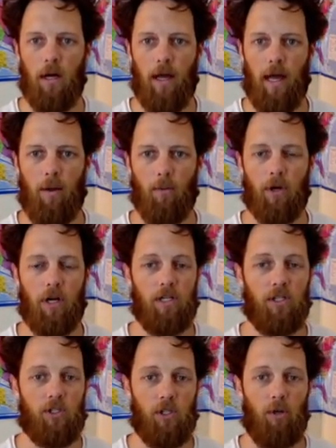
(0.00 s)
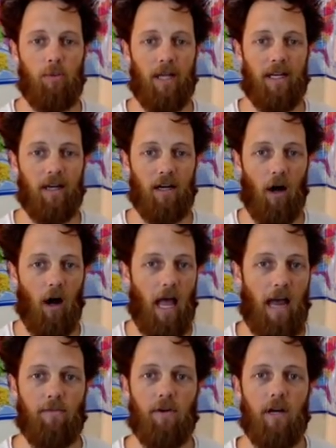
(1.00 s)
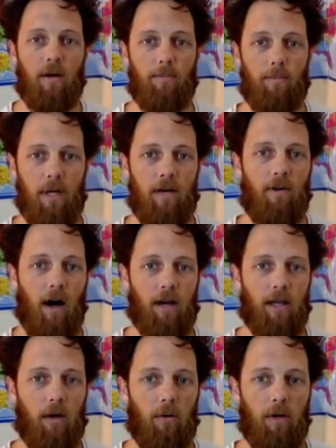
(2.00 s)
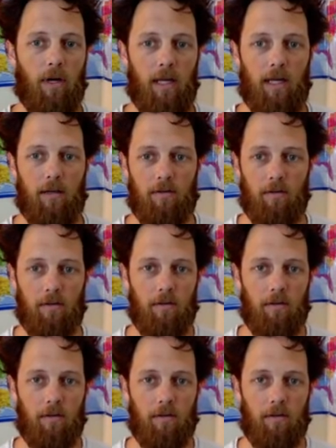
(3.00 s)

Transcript: And we're going to assume that every bit of audio in